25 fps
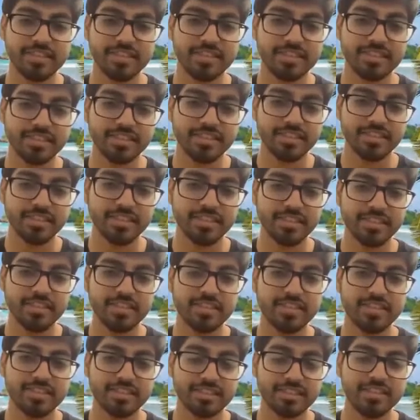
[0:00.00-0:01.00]

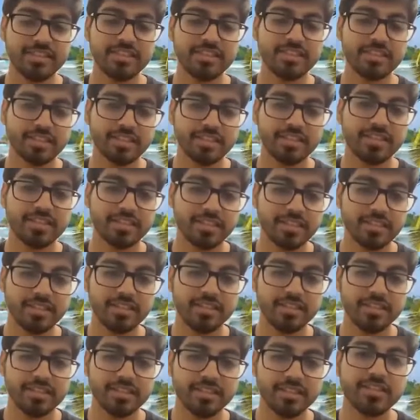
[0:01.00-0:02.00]

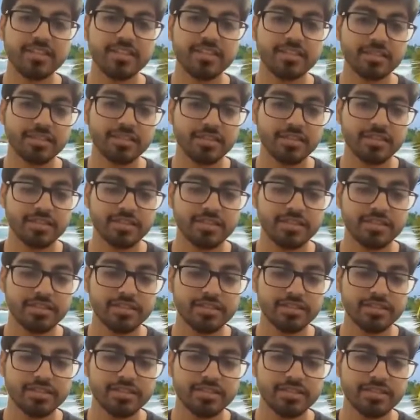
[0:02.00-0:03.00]

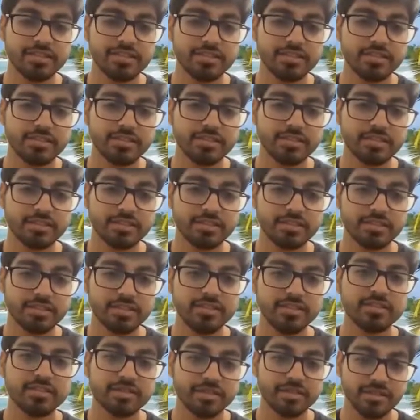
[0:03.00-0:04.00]

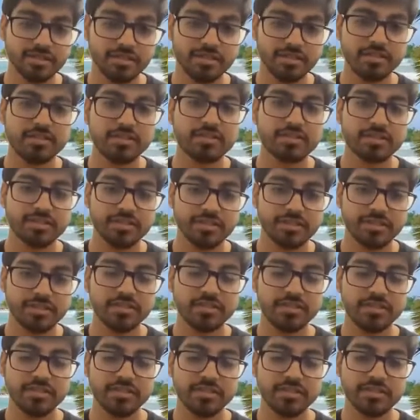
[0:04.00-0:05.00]

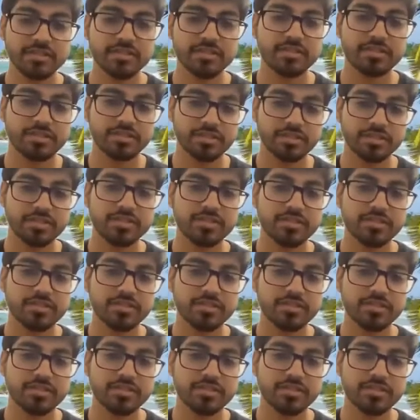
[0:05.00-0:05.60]
(not speaking)